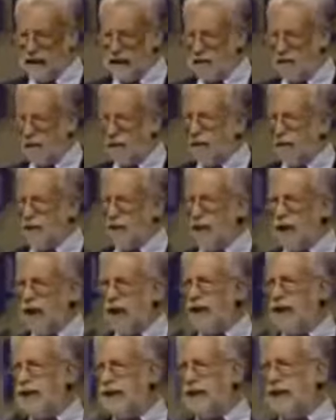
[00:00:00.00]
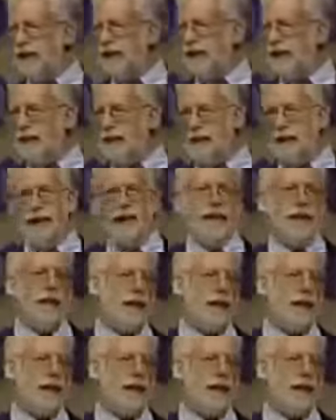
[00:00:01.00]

that supposedly existed